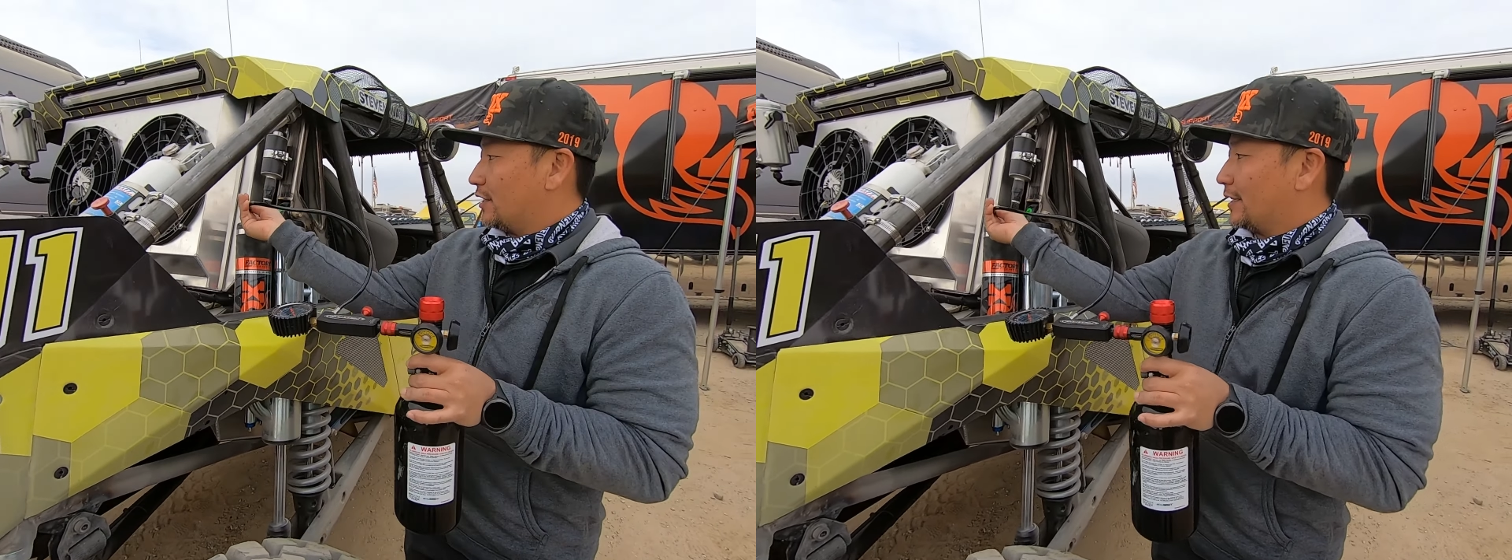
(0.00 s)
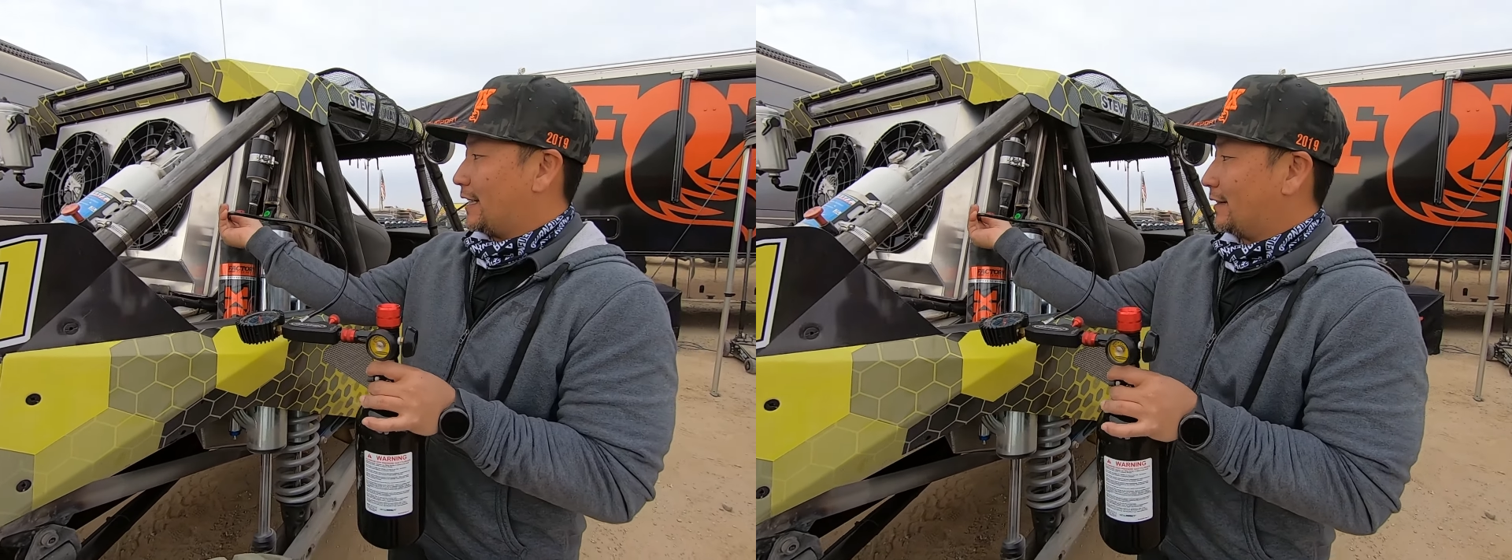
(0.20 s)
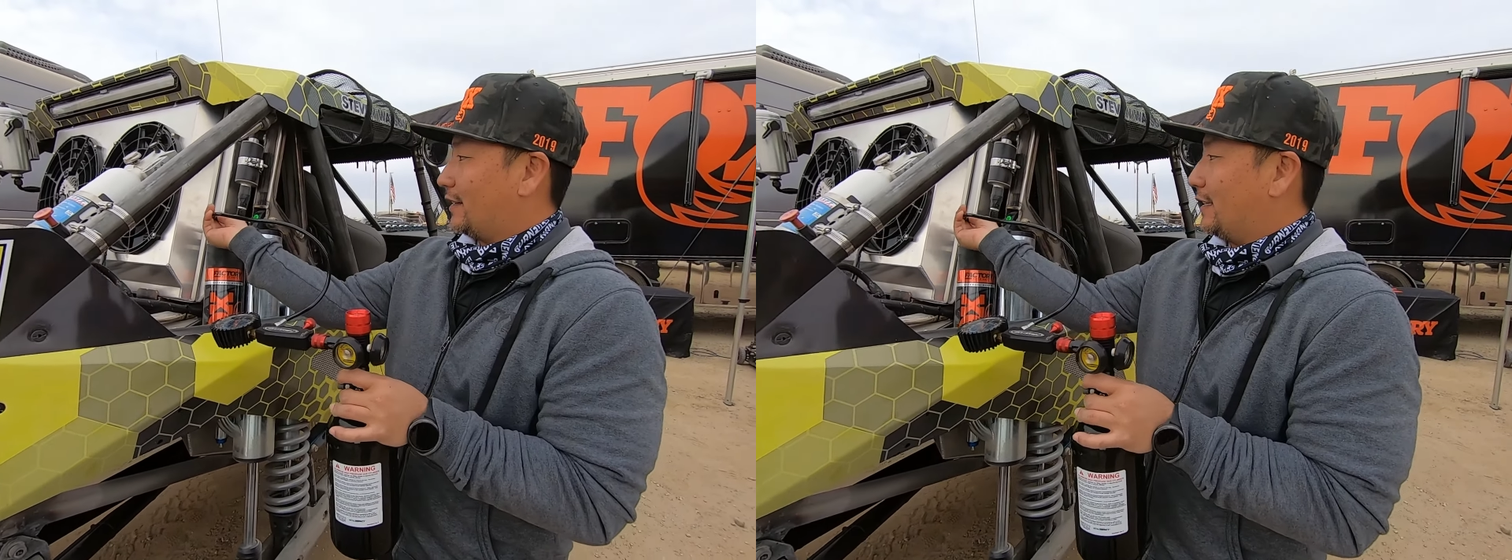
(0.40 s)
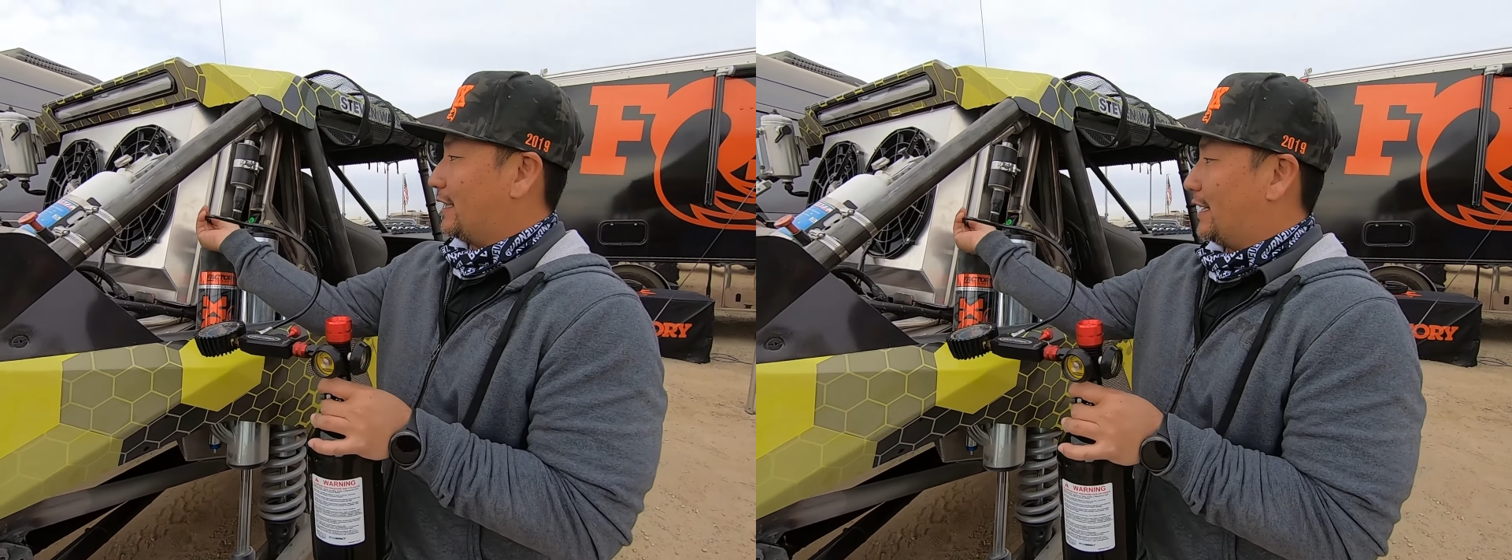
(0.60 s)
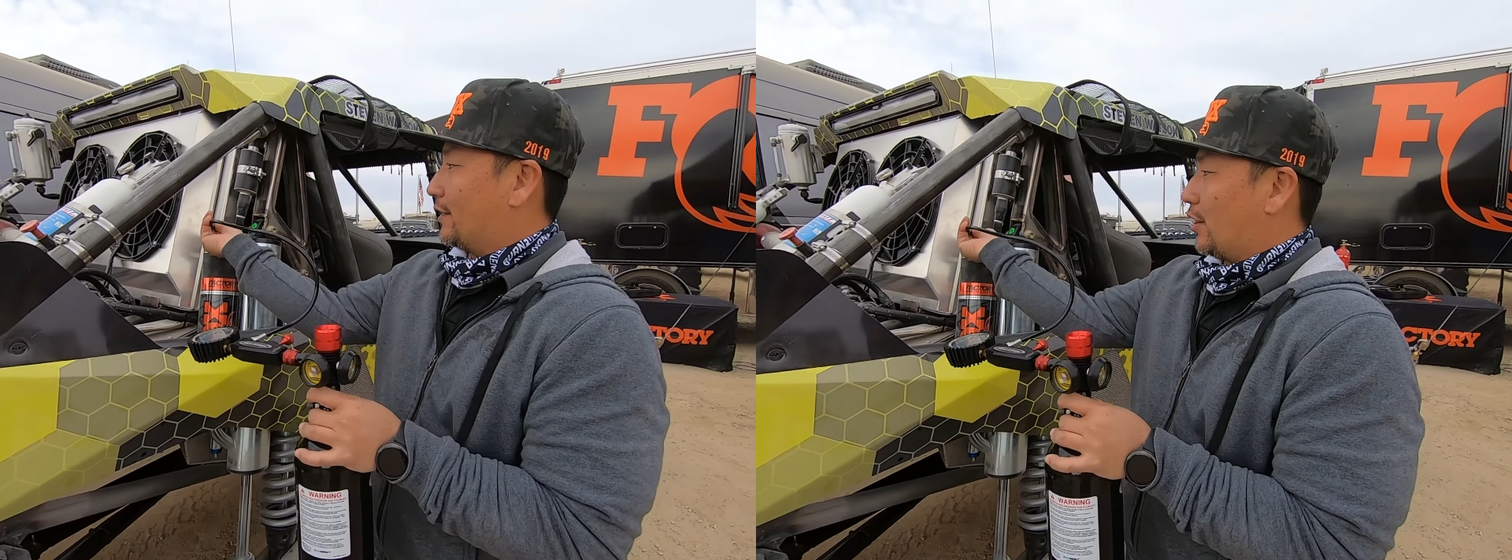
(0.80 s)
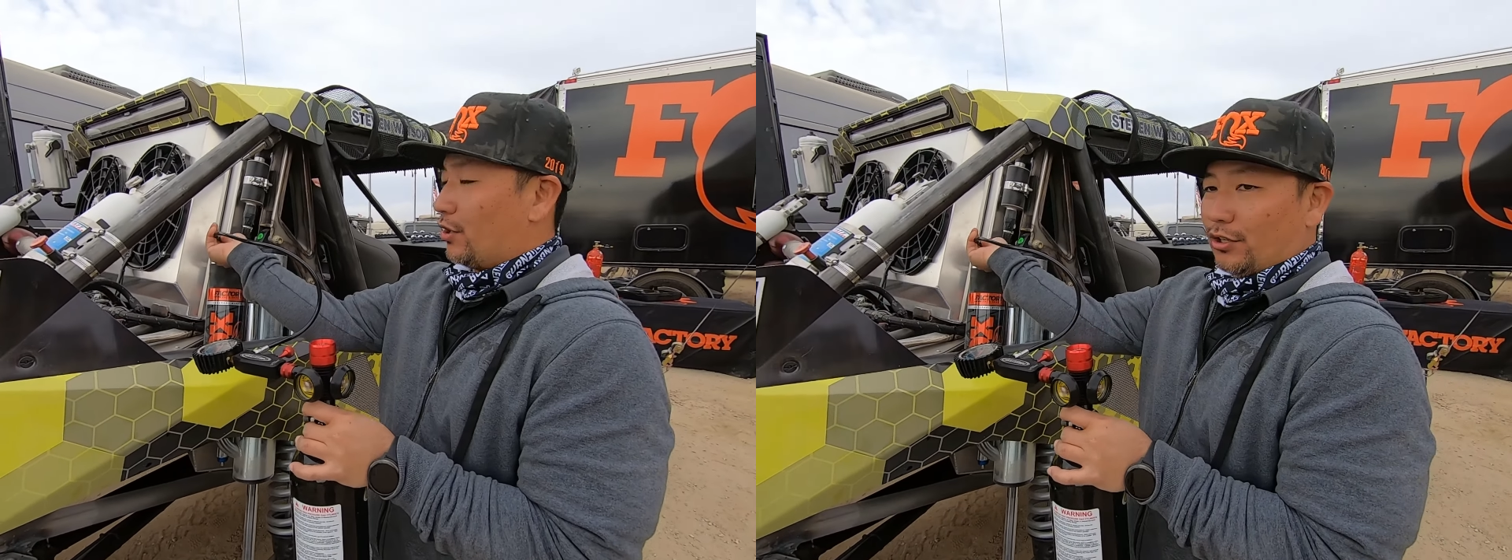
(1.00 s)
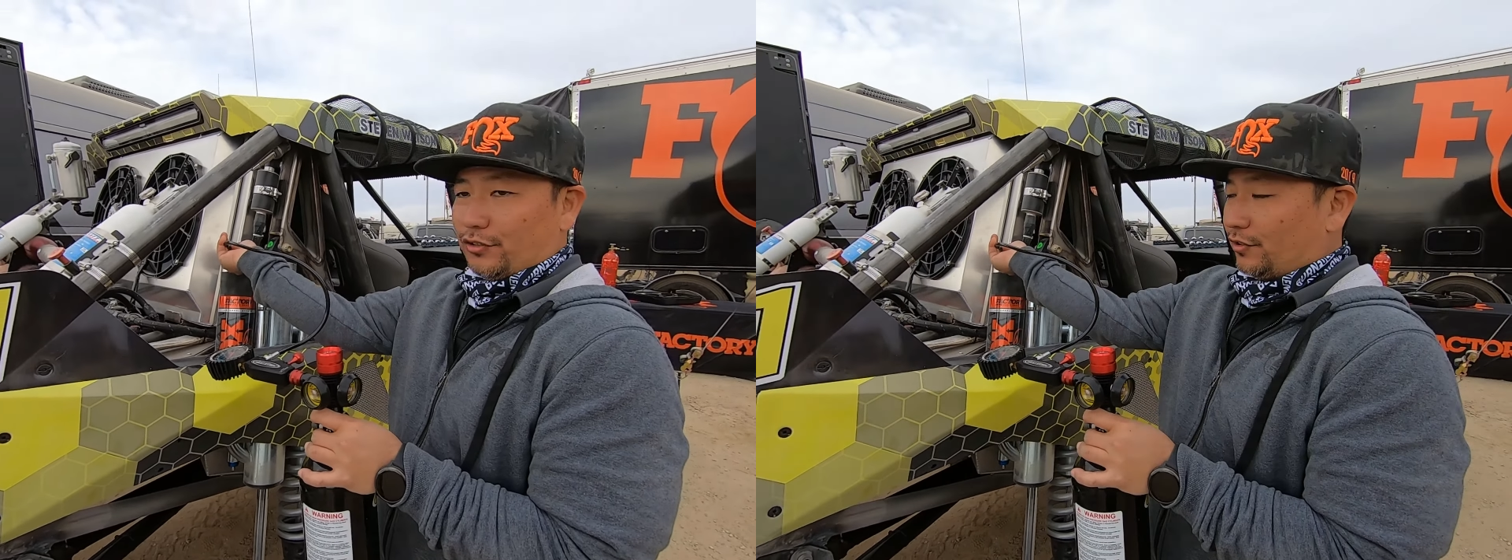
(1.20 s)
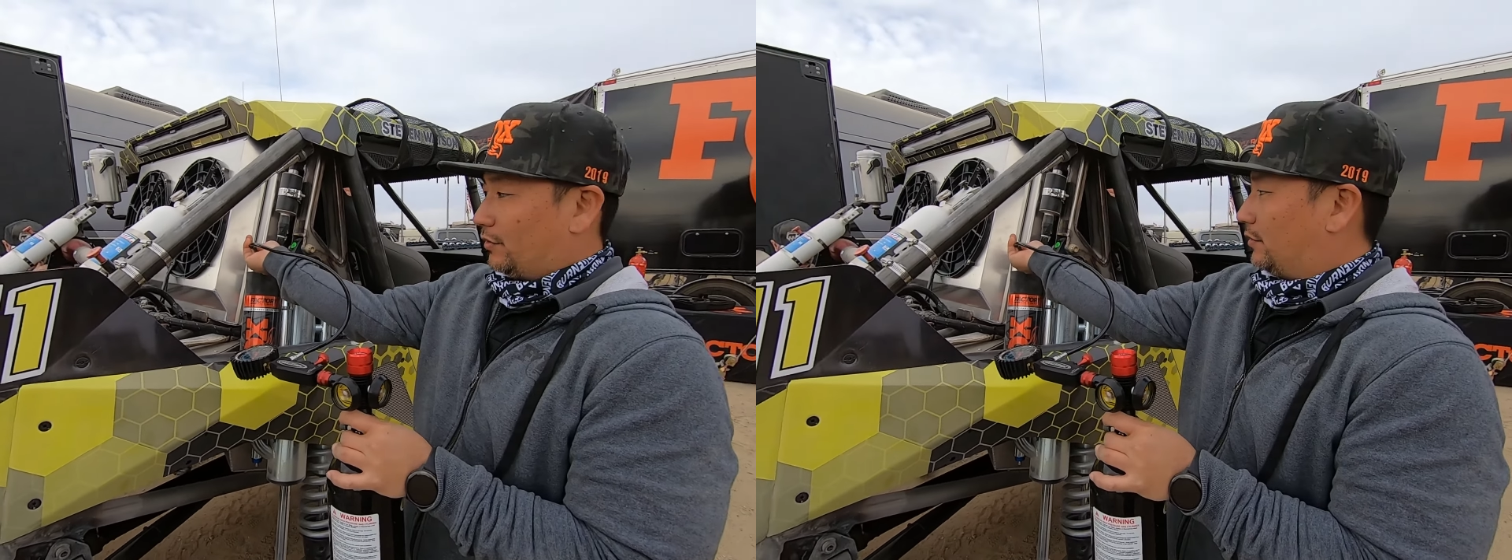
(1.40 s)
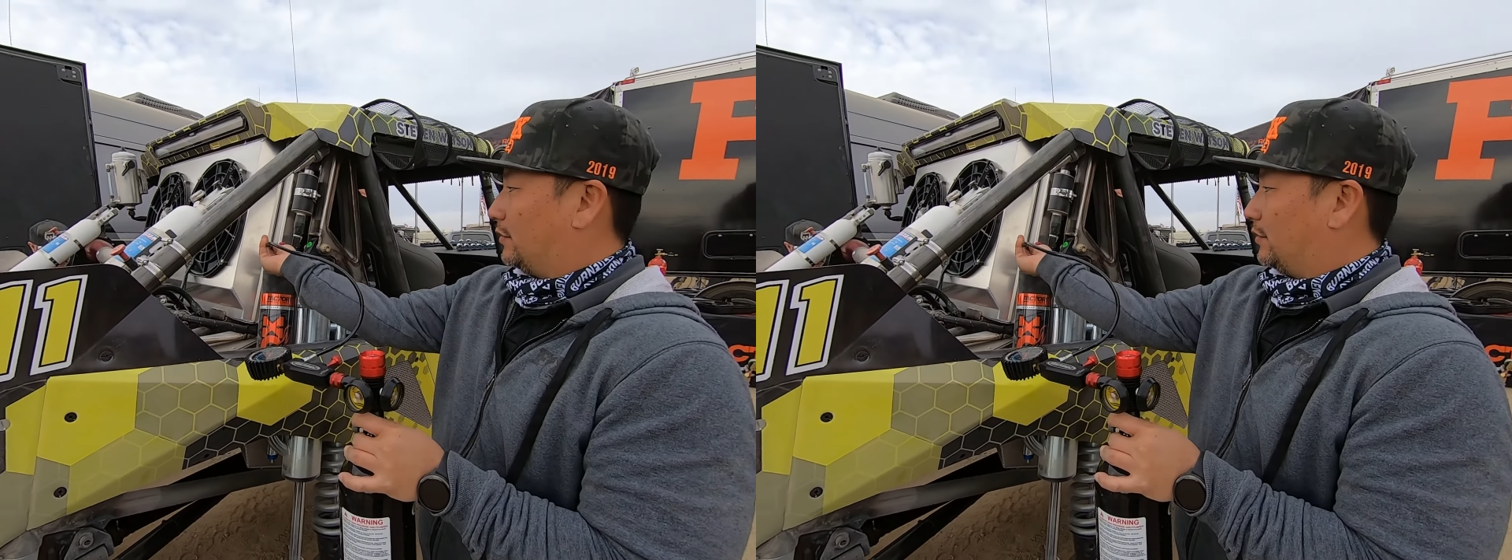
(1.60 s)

you connect the, uh, the hose.